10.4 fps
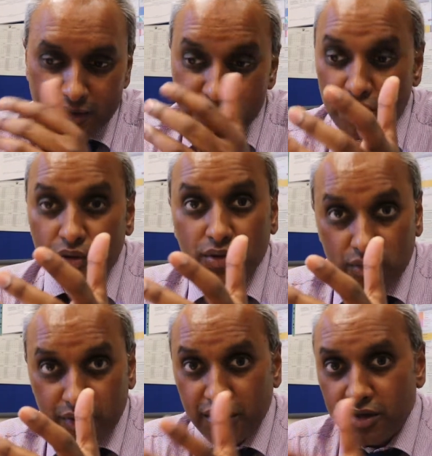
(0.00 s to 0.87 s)
tool
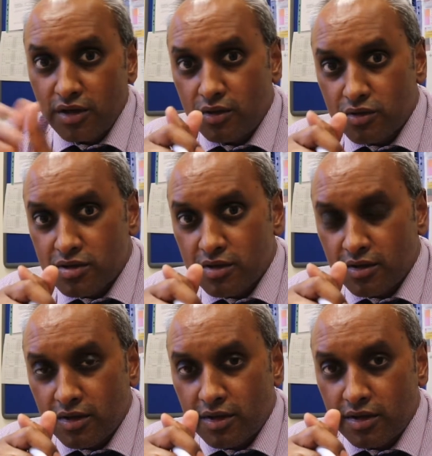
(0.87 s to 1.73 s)
we can use
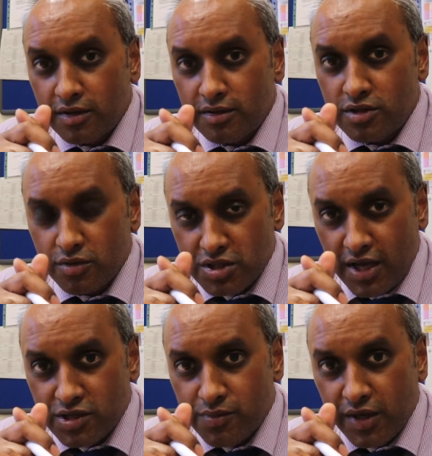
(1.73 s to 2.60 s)
to
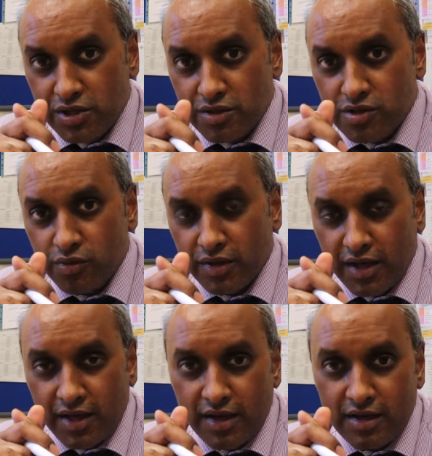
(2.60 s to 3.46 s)
assess patients with
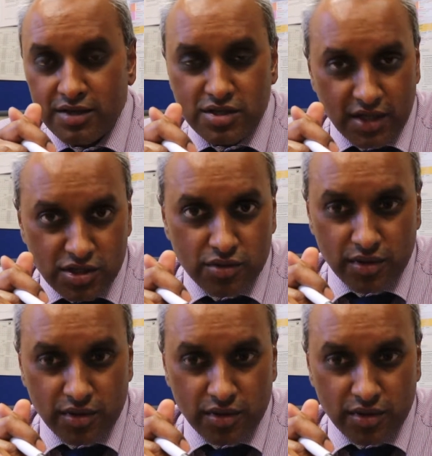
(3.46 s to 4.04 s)
a sensory